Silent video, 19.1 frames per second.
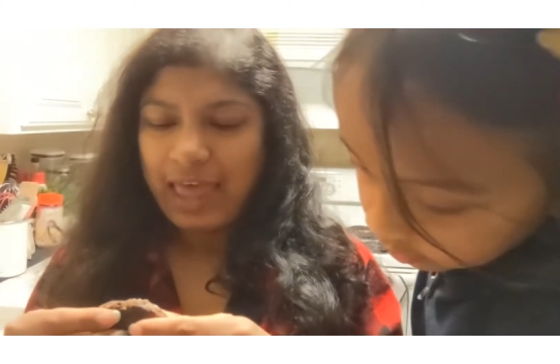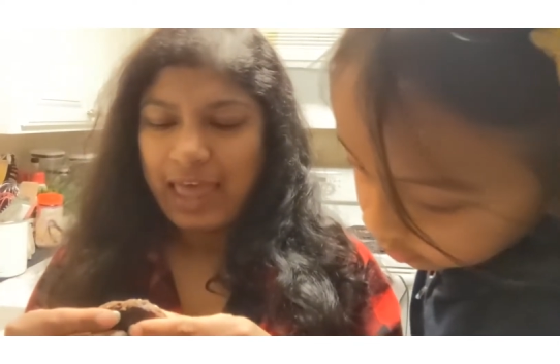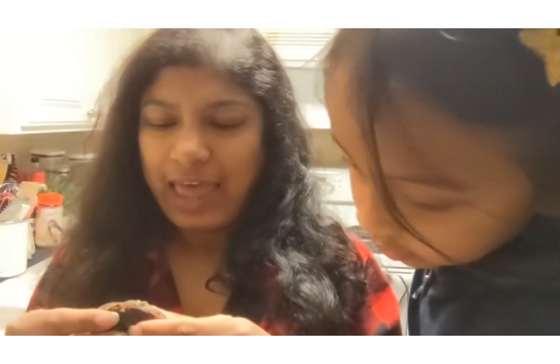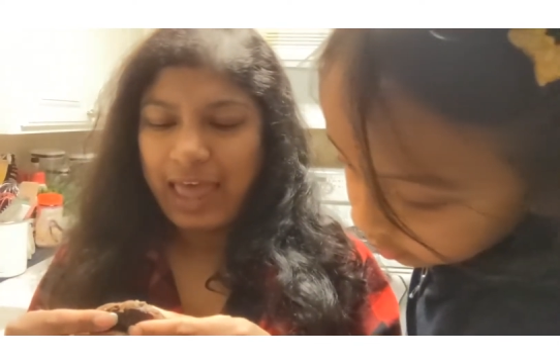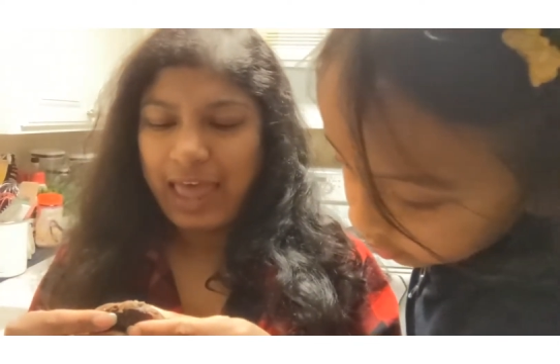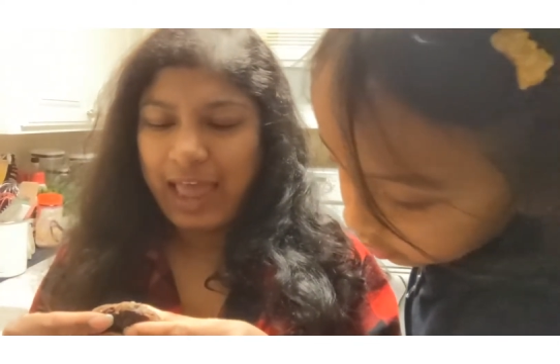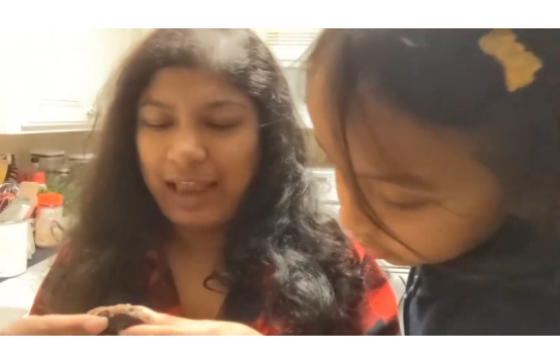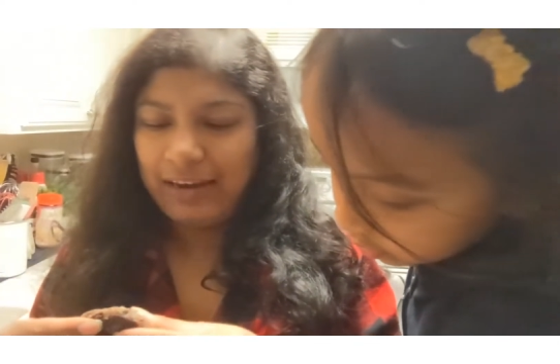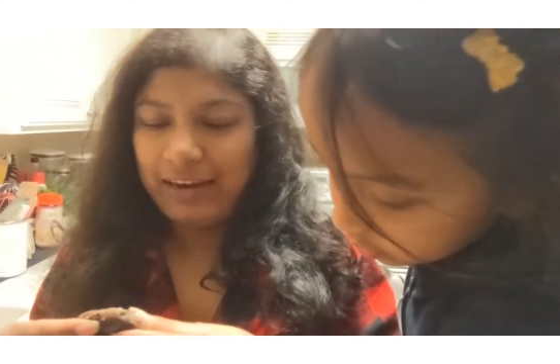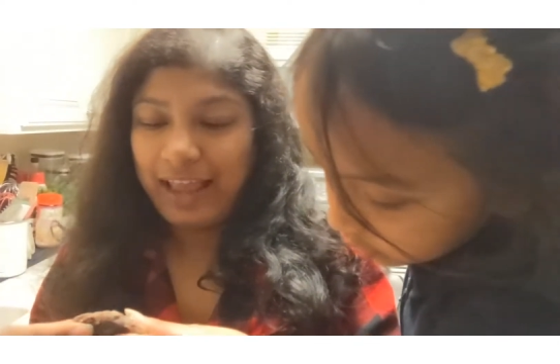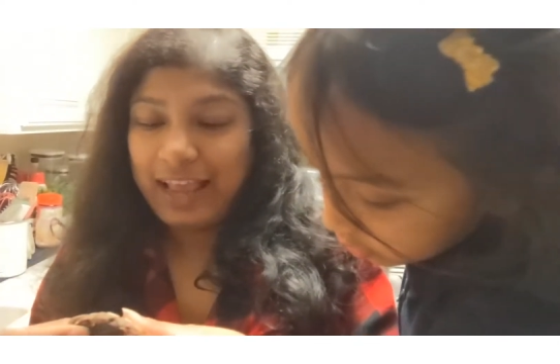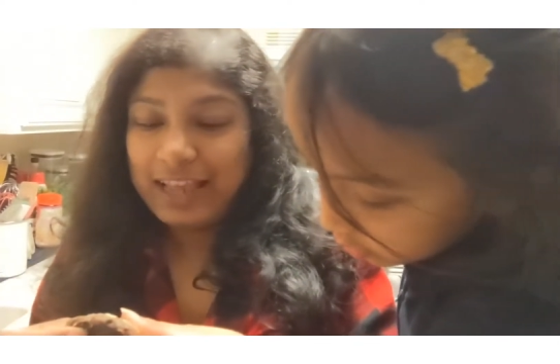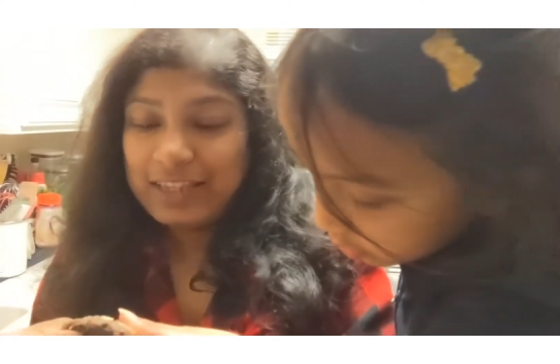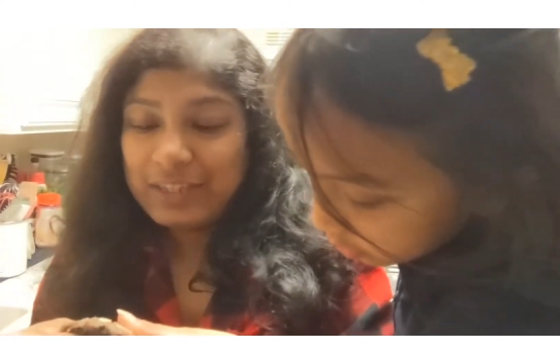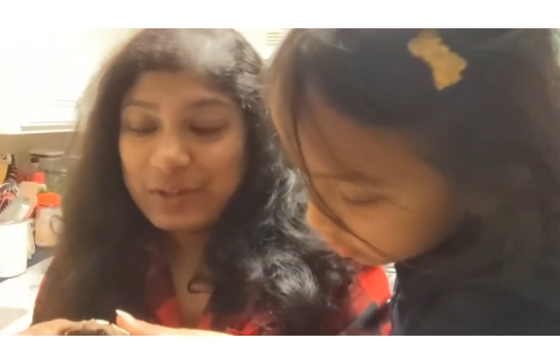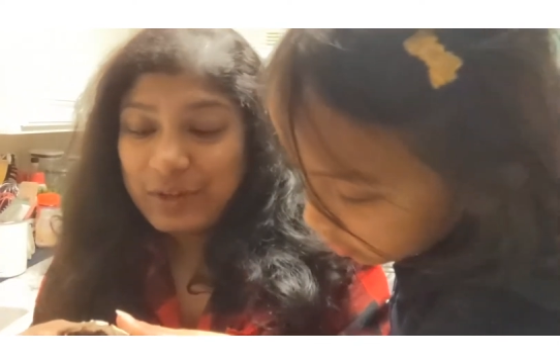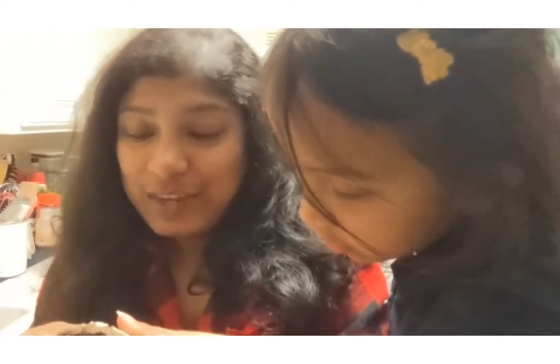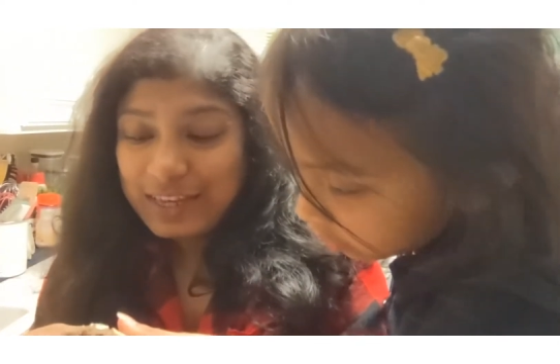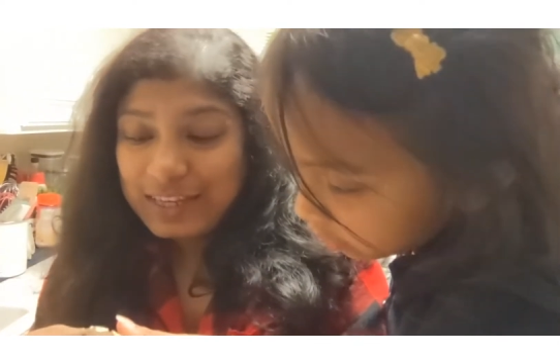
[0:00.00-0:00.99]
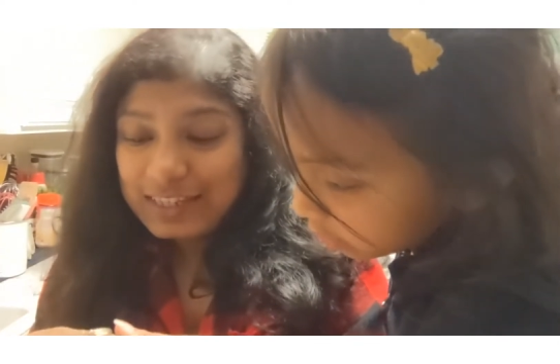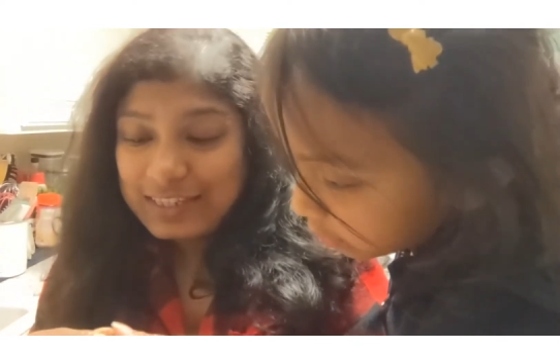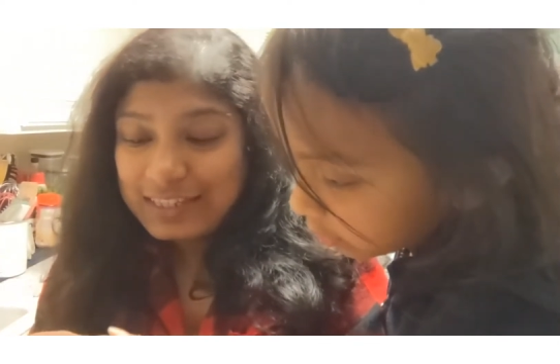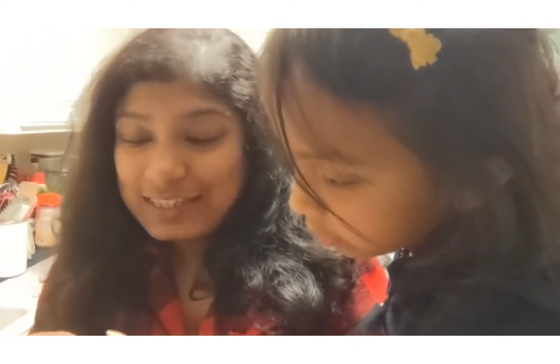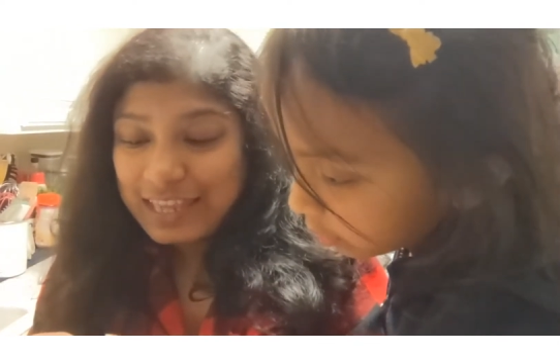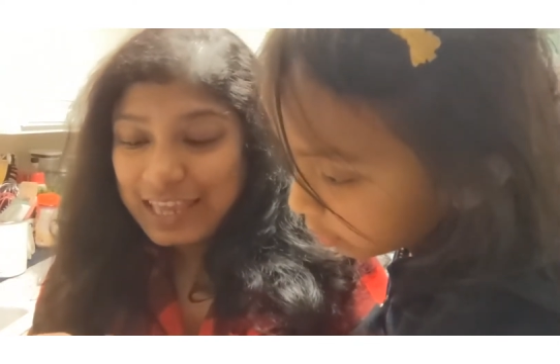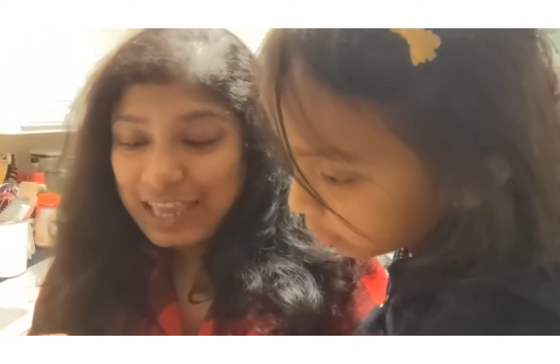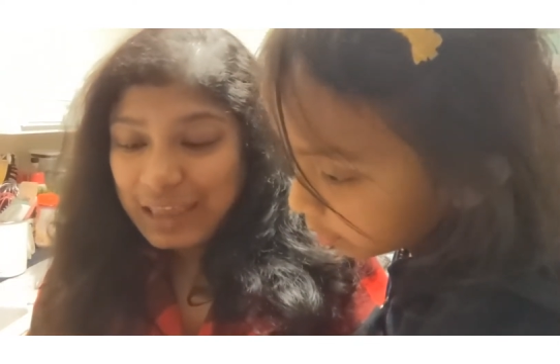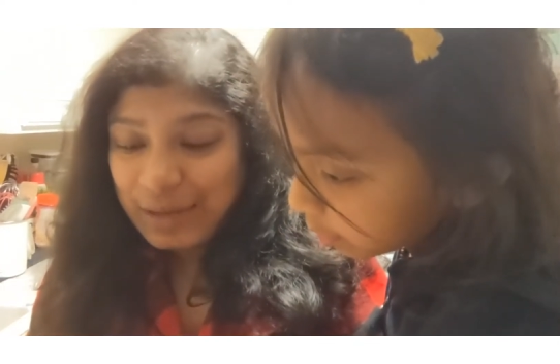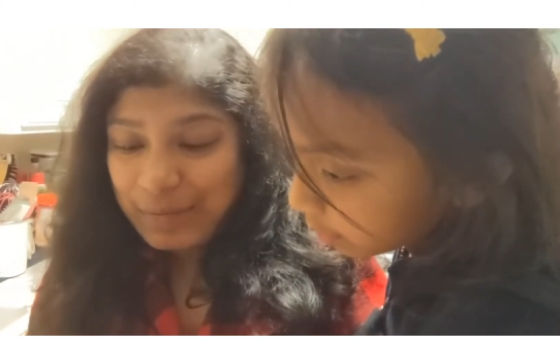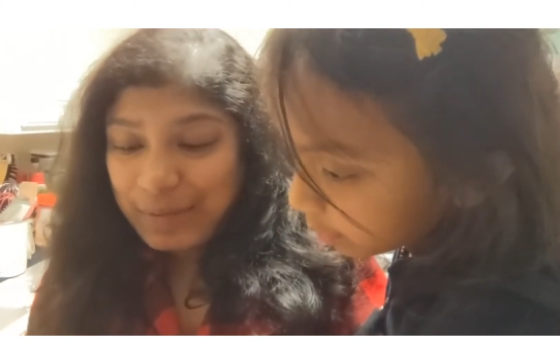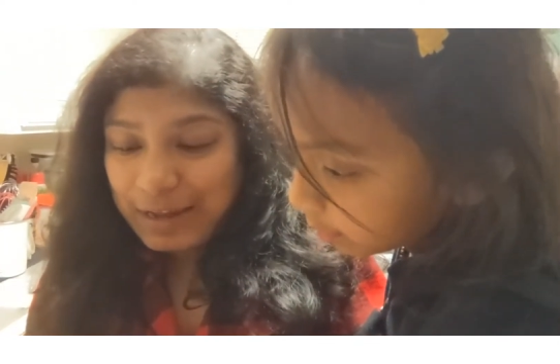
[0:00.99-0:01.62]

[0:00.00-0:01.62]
And as you can see,